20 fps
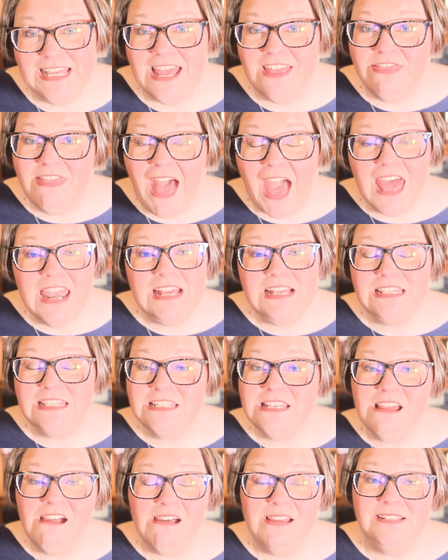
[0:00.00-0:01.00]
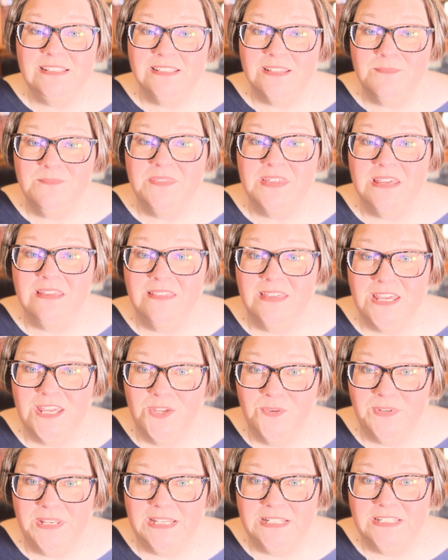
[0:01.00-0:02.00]
And that is not something that
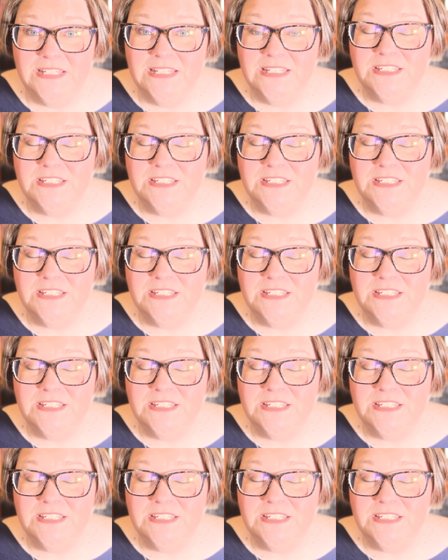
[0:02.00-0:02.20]
you need to